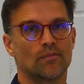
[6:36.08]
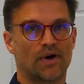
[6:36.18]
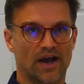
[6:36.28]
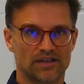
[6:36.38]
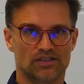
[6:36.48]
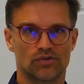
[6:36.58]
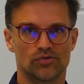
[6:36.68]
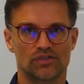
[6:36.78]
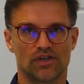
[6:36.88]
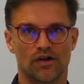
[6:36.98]
By asking
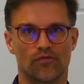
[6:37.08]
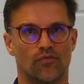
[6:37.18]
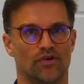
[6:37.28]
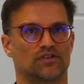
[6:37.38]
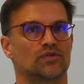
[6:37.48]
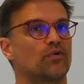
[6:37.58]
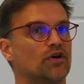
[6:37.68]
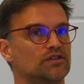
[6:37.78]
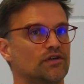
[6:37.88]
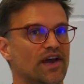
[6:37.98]
yourself, what is the
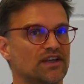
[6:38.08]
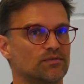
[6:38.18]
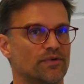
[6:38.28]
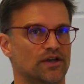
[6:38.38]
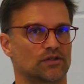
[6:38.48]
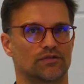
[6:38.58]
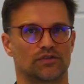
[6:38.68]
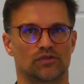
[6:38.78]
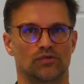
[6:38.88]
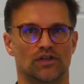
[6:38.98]
positive aspect of
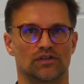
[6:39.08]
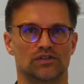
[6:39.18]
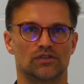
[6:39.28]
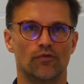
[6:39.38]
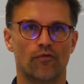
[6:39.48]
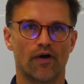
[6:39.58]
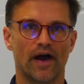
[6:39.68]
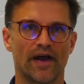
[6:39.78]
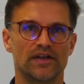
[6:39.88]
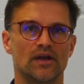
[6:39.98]
this weakness, you
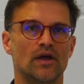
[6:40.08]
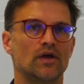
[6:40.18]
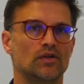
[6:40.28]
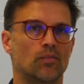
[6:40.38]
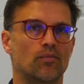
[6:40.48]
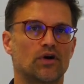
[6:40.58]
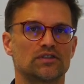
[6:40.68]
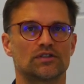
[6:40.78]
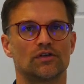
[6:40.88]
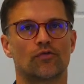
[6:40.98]
find the
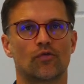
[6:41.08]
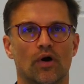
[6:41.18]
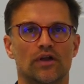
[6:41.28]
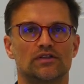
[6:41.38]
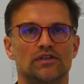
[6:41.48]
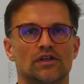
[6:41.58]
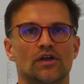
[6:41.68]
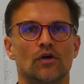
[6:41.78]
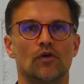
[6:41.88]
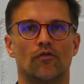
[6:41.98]
positive quality
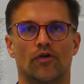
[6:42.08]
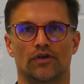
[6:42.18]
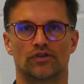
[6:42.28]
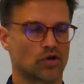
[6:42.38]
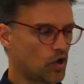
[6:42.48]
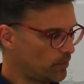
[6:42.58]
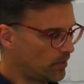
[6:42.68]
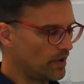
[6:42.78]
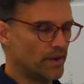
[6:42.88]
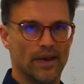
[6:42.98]
for the
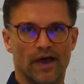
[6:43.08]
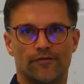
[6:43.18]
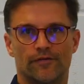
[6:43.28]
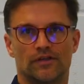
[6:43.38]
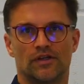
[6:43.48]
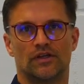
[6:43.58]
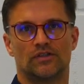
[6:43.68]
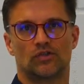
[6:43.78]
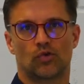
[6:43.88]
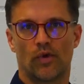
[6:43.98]
top left
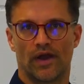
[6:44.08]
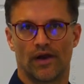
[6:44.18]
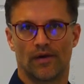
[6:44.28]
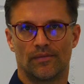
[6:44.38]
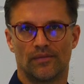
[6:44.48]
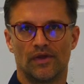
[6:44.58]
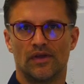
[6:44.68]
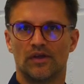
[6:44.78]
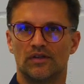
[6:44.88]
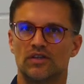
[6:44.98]
square.
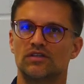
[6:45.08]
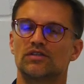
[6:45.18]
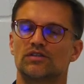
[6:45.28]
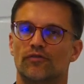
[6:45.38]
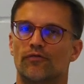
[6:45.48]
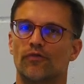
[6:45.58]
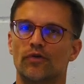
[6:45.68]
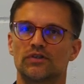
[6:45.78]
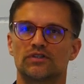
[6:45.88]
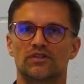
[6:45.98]
This is the
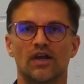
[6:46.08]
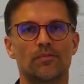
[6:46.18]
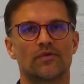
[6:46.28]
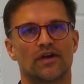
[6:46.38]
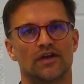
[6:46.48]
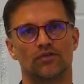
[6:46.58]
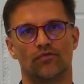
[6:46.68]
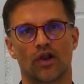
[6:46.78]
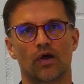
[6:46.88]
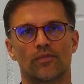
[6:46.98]
first step in
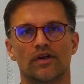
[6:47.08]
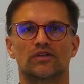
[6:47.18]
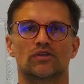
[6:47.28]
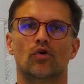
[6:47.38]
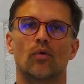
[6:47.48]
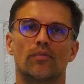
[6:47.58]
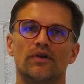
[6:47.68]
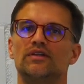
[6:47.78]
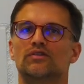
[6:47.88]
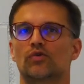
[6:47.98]
developing the
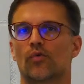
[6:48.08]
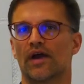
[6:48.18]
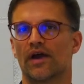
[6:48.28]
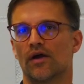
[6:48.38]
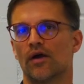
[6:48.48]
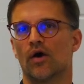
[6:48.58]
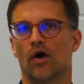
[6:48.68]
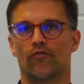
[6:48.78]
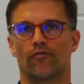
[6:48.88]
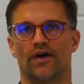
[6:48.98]
complete square
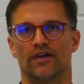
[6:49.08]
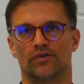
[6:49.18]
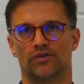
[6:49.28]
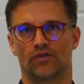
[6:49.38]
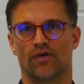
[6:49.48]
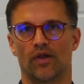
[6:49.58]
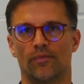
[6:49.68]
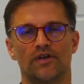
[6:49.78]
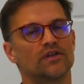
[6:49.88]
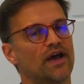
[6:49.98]
of value and
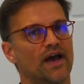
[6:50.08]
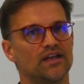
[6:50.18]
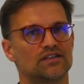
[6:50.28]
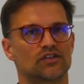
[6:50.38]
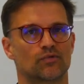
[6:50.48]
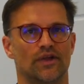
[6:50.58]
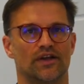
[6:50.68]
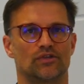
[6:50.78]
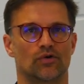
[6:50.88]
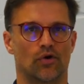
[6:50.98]
development, as
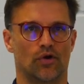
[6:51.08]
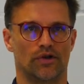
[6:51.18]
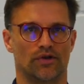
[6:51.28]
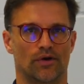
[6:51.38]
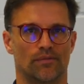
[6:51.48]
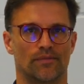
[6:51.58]
explained earlier.